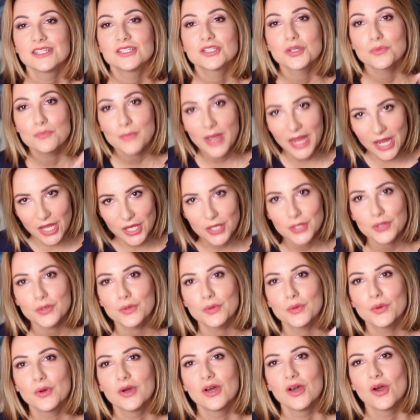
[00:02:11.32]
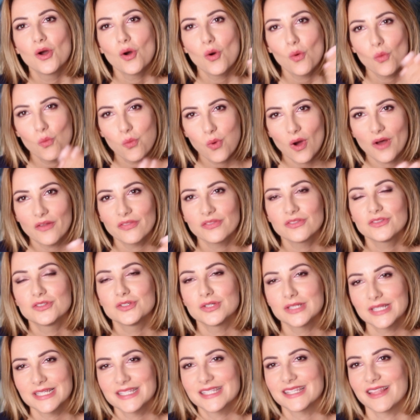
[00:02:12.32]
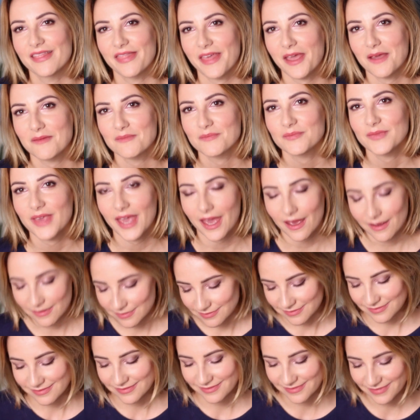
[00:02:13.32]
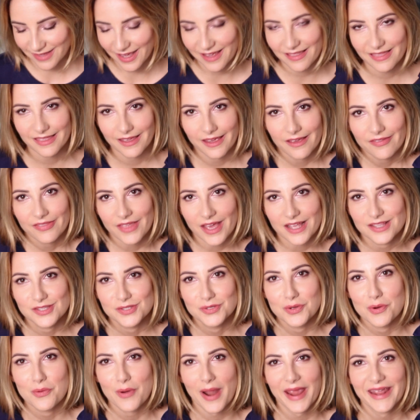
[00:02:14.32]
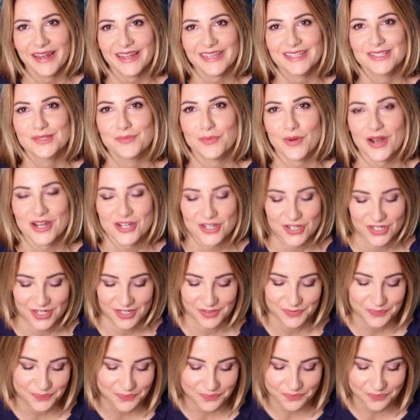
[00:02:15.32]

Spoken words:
to make you want to listen to them. Yeah, I think that's the right expression.